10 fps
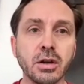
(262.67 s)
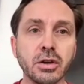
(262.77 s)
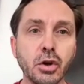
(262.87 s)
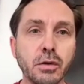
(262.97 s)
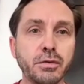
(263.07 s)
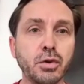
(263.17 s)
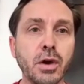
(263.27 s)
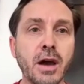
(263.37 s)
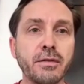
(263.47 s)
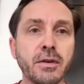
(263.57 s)
you know, if you
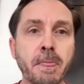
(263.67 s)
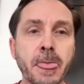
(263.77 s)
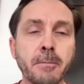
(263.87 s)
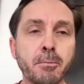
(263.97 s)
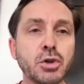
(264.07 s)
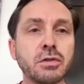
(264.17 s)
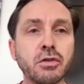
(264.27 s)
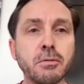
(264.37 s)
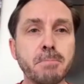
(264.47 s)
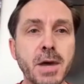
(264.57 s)
have, most of
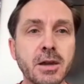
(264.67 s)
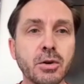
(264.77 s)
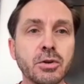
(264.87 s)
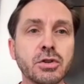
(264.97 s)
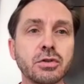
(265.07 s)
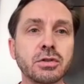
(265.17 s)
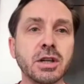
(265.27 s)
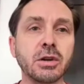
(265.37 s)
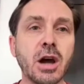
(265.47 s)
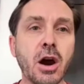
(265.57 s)
the bakers
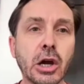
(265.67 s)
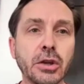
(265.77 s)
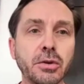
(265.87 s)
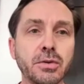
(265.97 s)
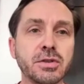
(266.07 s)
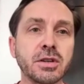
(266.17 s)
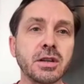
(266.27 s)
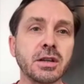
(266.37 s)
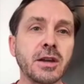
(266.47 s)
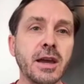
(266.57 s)
today are
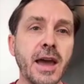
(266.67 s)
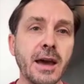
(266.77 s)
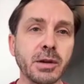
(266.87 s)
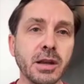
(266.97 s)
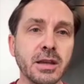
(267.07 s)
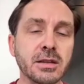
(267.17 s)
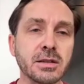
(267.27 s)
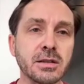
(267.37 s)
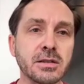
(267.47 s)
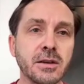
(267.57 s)
using
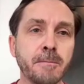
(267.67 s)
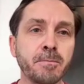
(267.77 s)
amylases.